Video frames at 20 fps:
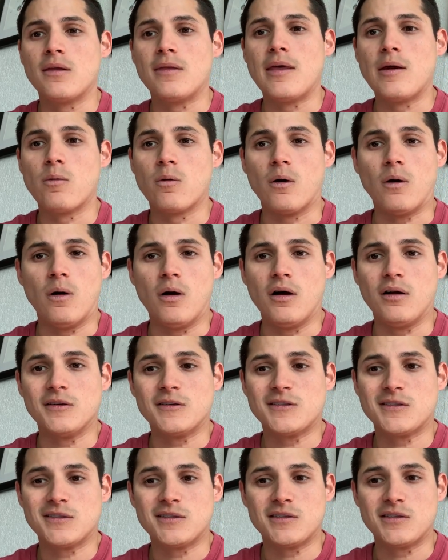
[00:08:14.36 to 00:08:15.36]
They were all
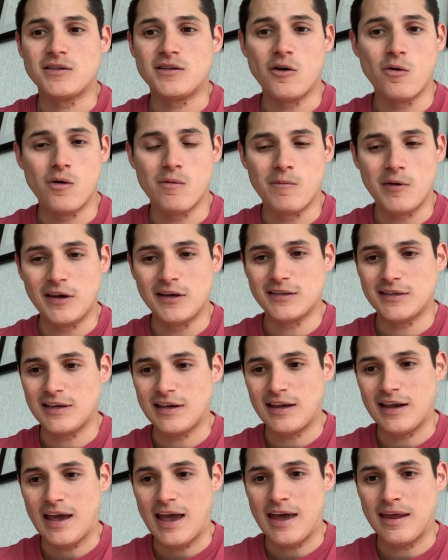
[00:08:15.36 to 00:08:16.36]
so
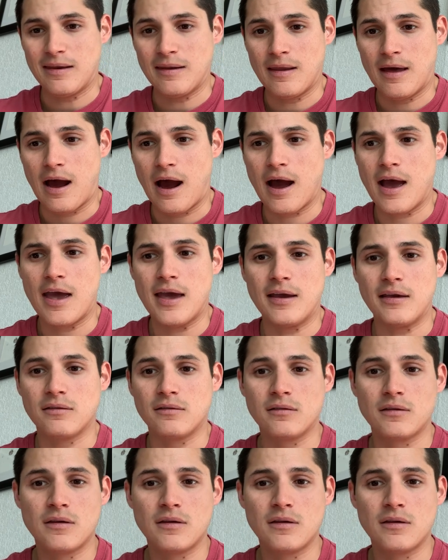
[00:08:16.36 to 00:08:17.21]
amazing, and I